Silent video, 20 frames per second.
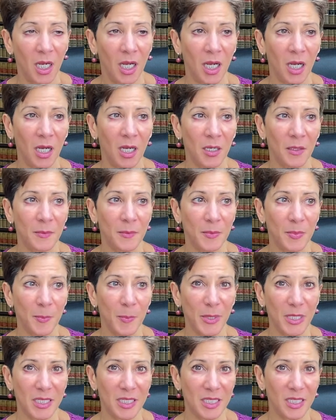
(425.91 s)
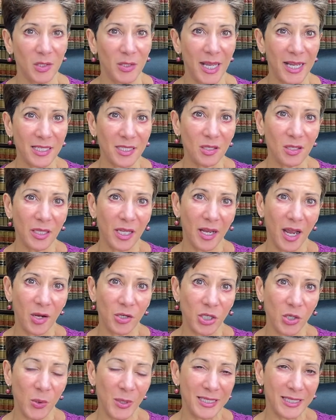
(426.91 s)
But so that's on the
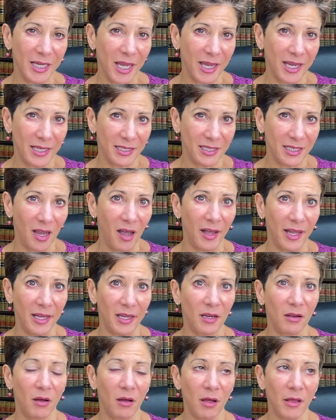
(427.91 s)
USCIS side.